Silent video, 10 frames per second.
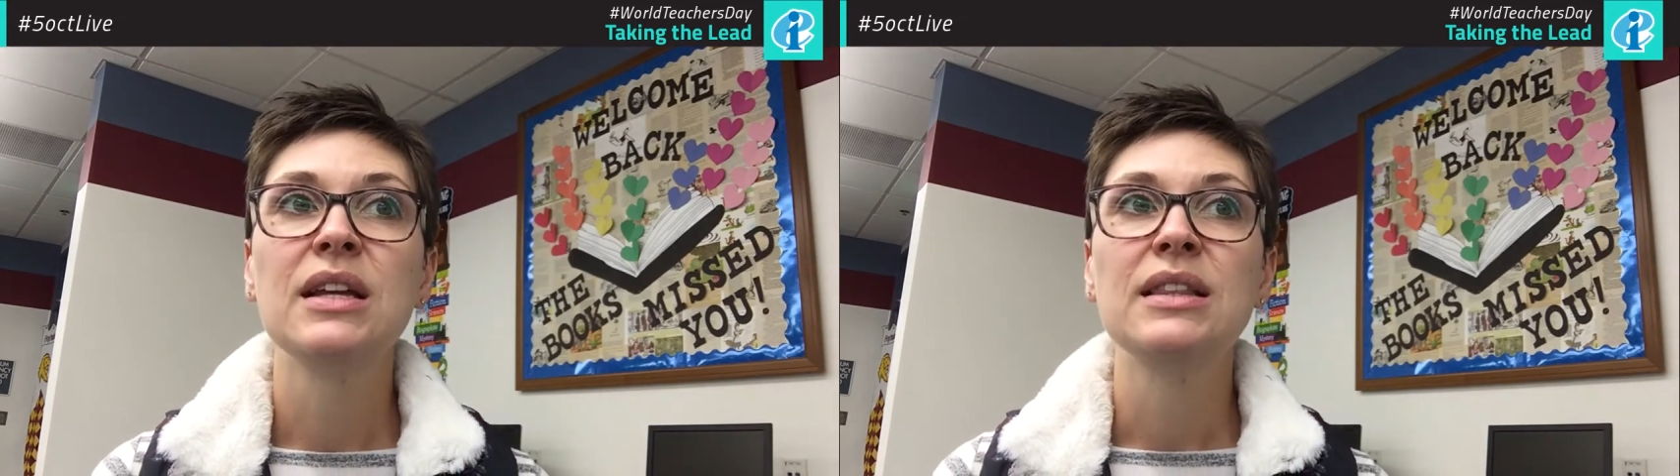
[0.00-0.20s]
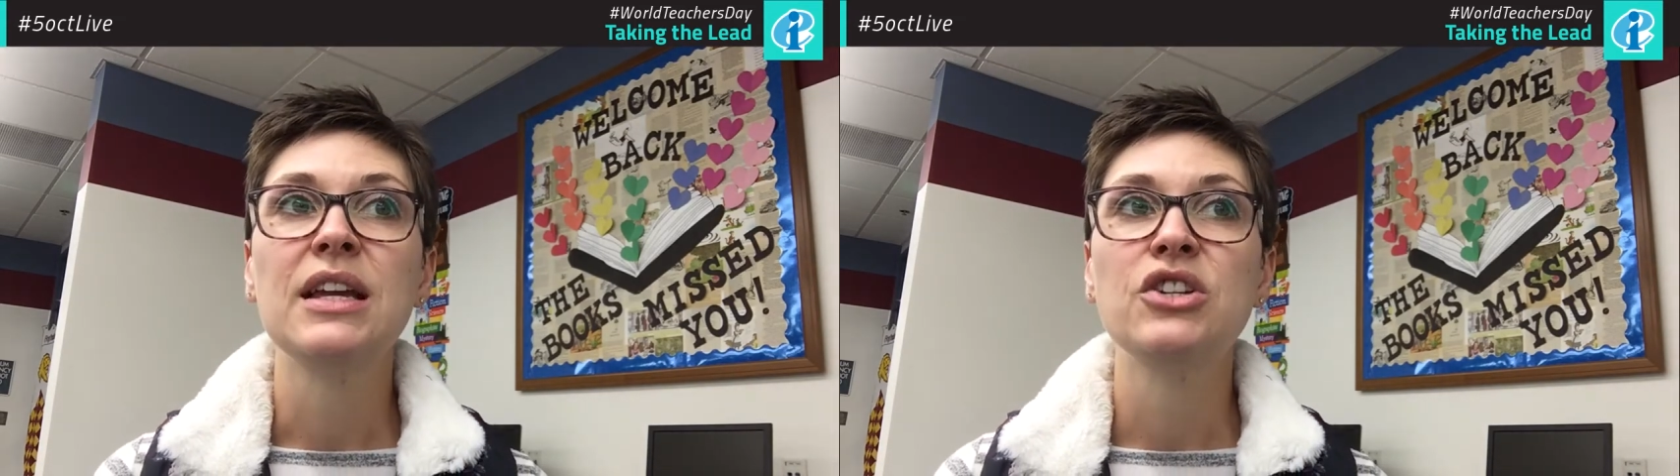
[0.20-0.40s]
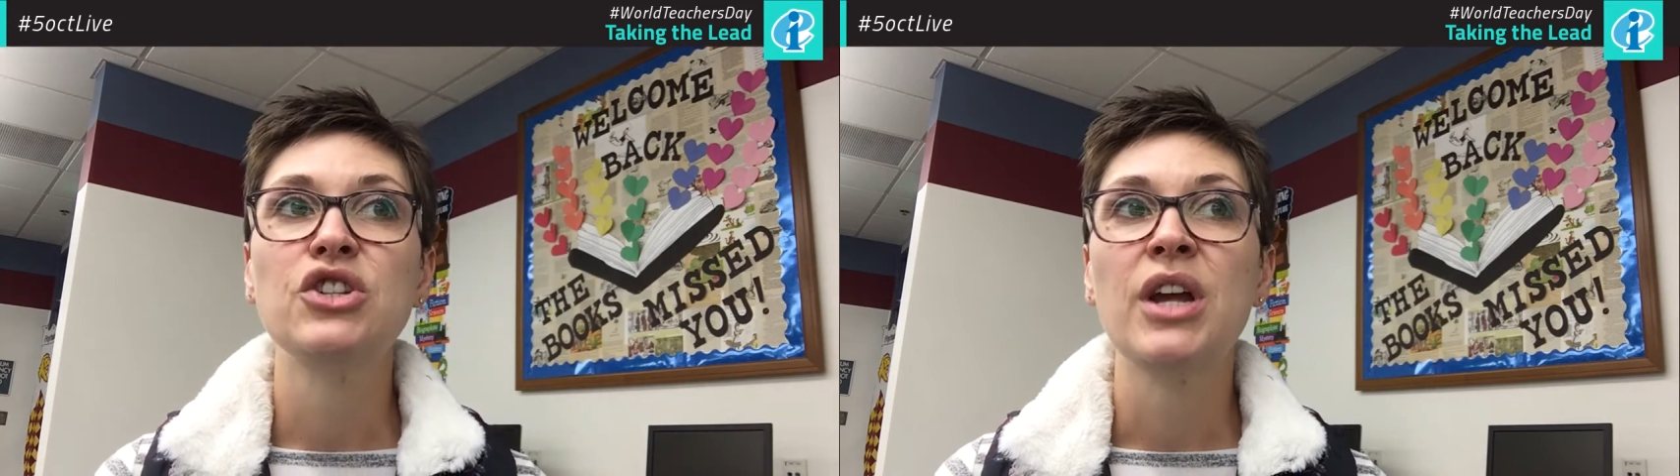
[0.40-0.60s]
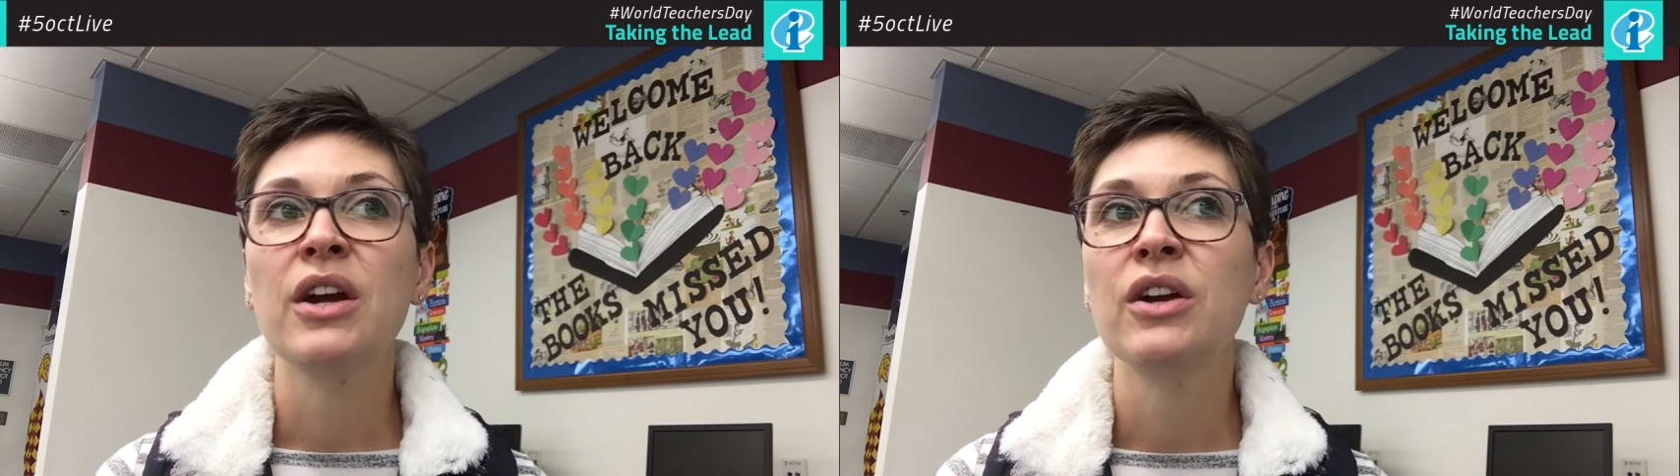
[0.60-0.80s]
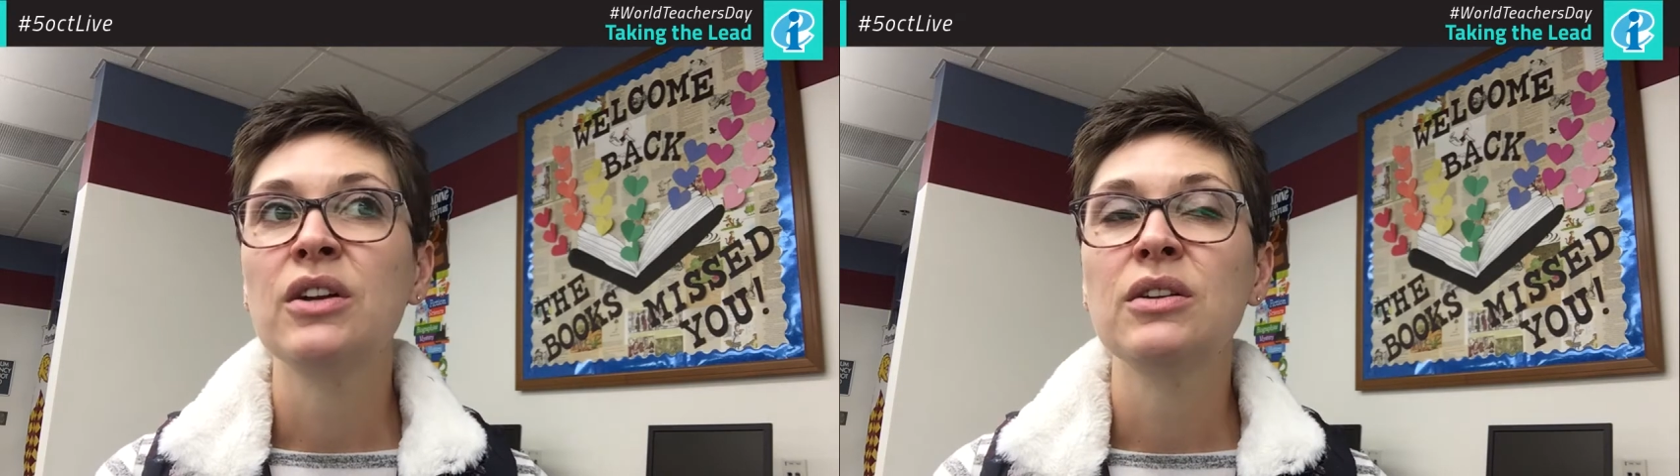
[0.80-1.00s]
They
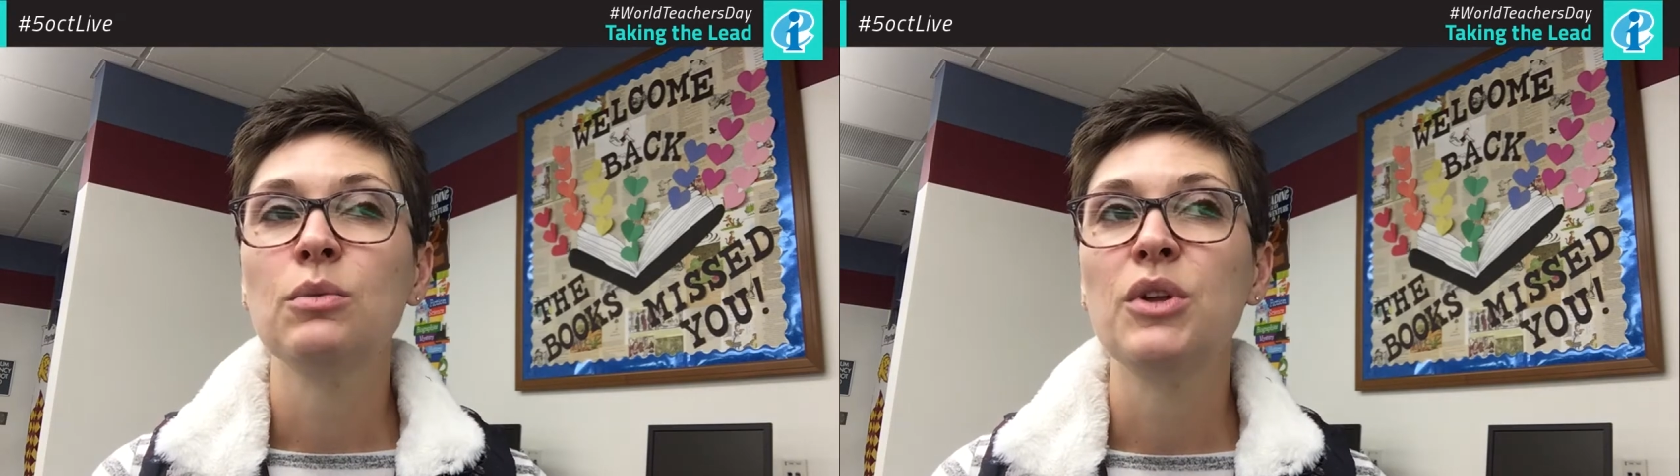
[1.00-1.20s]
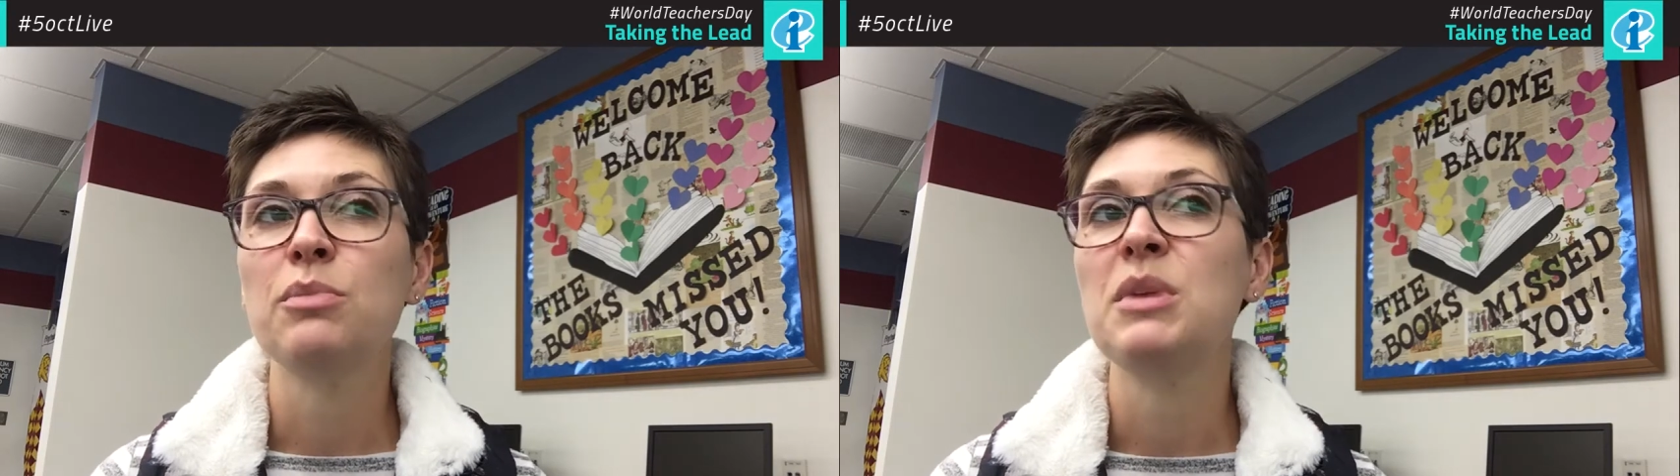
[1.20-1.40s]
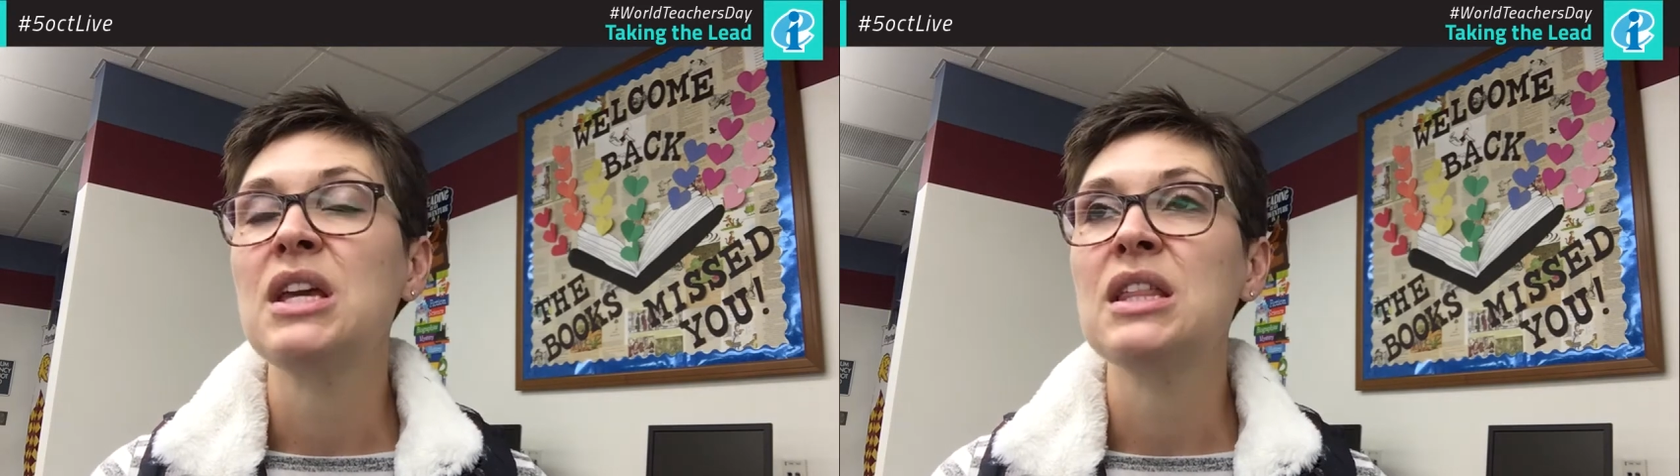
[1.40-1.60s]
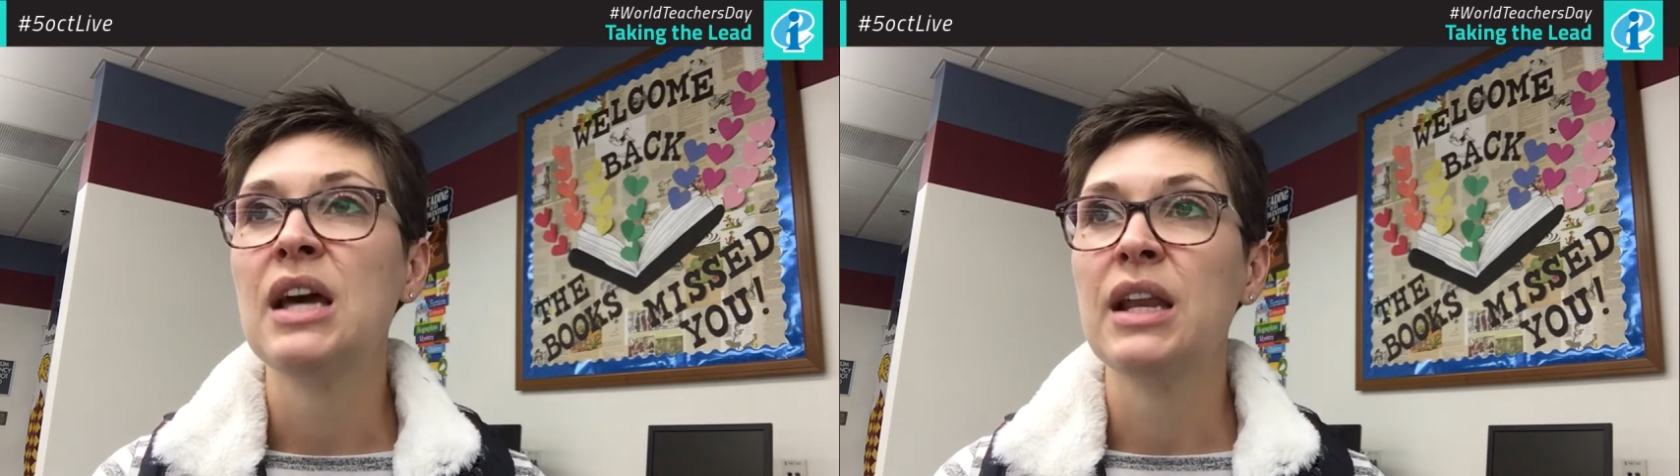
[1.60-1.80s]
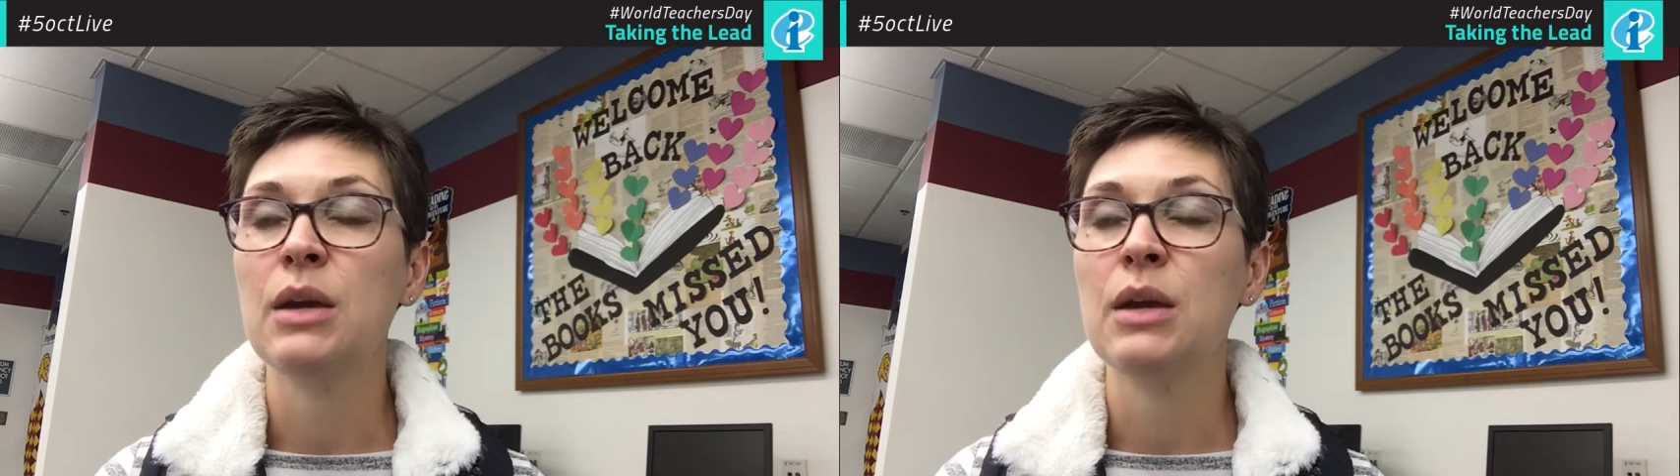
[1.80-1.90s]
shared with me that